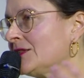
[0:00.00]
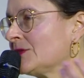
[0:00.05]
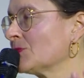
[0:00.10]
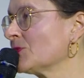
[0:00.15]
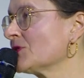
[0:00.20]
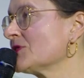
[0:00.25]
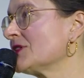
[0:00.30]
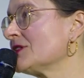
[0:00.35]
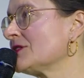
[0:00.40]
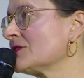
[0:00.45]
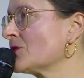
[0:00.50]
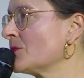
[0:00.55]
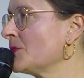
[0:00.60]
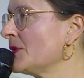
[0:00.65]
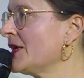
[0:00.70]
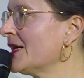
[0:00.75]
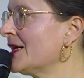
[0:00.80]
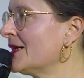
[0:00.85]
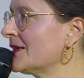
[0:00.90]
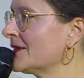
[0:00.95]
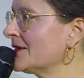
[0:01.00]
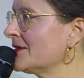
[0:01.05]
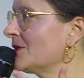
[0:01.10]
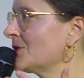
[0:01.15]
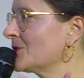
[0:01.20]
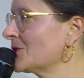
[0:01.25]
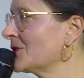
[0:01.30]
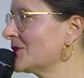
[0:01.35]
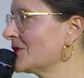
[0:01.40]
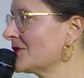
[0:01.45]
and we've got
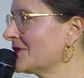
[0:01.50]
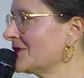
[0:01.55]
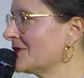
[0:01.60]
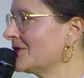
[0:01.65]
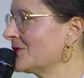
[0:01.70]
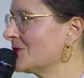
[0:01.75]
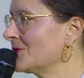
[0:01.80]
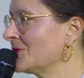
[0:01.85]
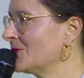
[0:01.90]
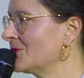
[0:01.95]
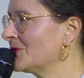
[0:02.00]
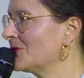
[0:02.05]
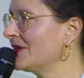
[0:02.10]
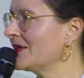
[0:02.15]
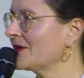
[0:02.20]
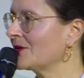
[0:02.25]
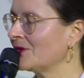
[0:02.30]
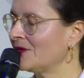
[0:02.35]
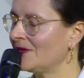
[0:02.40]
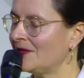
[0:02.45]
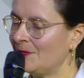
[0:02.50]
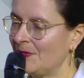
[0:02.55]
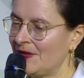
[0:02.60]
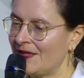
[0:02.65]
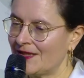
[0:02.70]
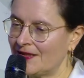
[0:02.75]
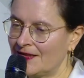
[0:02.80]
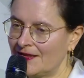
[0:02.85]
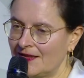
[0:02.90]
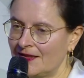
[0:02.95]
about 700 billion in assets
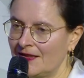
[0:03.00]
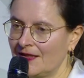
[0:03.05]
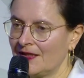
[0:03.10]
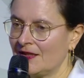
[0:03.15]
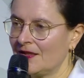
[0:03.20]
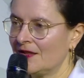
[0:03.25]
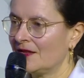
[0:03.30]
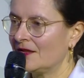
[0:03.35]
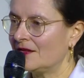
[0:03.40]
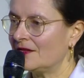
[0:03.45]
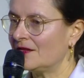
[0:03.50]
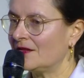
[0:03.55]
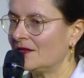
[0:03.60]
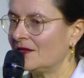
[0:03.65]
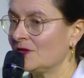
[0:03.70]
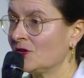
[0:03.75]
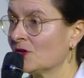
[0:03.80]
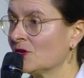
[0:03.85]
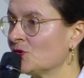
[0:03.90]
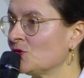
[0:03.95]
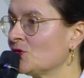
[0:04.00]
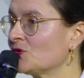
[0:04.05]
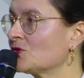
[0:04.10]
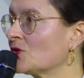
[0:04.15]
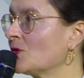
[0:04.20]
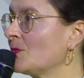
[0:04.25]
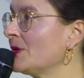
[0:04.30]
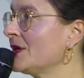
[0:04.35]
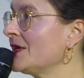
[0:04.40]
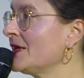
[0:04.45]
under management, so we know them really
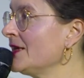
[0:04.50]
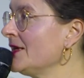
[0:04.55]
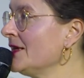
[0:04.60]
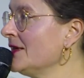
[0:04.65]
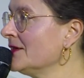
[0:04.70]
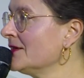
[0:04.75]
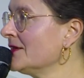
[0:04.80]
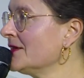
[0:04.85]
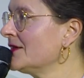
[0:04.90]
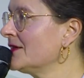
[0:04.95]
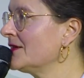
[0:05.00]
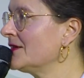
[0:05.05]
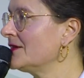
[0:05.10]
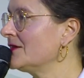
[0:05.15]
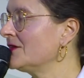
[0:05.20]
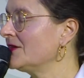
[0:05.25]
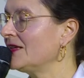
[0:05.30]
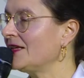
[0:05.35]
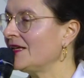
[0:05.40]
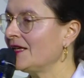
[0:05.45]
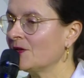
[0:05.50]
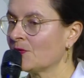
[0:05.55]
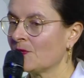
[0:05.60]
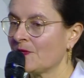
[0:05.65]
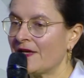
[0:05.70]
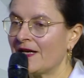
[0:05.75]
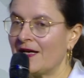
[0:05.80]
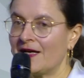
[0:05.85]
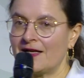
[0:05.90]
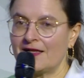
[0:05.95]
well in about 200
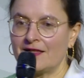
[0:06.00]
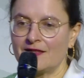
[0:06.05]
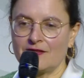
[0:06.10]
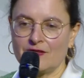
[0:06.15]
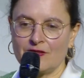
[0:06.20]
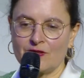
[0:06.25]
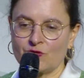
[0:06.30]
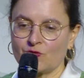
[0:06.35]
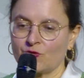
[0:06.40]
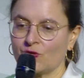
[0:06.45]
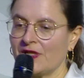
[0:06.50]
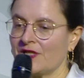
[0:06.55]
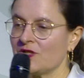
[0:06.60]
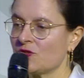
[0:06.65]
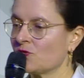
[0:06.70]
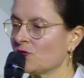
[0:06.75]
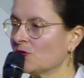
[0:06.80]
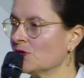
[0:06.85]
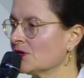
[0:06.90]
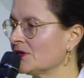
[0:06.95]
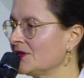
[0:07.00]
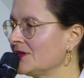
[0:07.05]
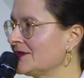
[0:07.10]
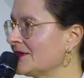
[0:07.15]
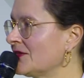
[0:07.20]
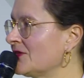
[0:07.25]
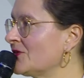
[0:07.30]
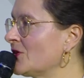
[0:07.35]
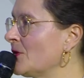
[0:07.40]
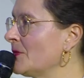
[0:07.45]
countries, and we've got
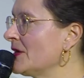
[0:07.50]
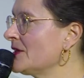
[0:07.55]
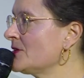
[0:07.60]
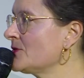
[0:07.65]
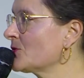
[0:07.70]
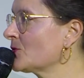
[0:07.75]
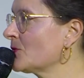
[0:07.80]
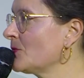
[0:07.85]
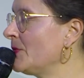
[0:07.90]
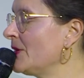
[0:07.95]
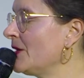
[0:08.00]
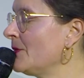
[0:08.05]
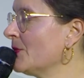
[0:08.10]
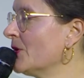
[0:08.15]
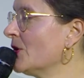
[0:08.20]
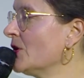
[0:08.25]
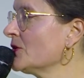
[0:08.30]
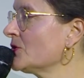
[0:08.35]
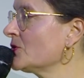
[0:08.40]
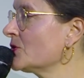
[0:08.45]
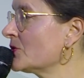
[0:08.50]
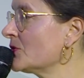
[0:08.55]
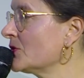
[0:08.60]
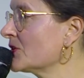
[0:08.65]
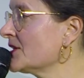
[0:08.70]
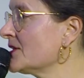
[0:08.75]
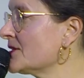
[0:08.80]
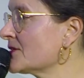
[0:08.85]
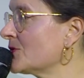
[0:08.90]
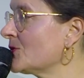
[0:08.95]
every day we've got
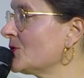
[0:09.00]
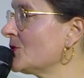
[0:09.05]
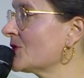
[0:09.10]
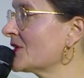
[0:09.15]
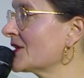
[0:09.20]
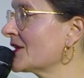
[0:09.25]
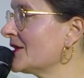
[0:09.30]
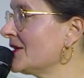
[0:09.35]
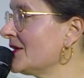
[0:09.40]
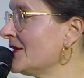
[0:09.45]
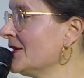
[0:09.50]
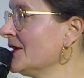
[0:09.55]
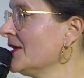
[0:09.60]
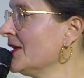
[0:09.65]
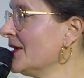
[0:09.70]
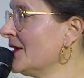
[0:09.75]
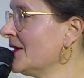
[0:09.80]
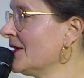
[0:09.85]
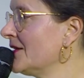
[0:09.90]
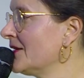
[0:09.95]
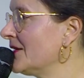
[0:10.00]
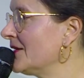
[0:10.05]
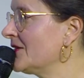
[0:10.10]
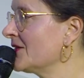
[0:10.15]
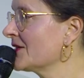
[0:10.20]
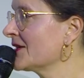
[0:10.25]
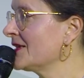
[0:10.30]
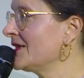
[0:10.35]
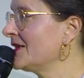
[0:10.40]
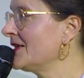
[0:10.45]
information on the payment
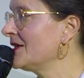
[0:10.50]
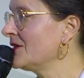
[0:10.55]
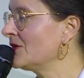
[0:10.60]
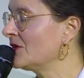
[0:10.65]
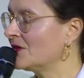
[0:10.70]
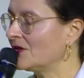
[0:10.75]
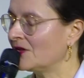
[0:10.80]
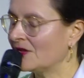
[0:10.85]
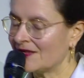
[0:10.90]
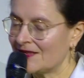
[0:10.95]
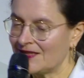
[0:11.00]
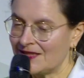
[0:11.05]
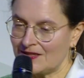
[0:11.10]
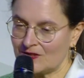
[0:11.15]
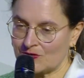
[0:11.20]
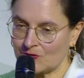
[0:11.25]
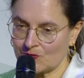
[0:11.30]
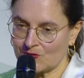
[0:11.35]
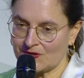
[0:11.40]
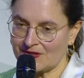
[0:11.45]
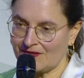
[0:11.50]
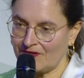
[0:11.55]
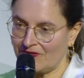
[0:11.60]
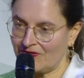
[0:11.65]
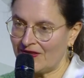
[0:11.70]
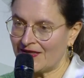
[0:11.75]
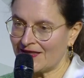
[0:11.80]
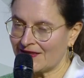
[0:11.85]
information and credit risk,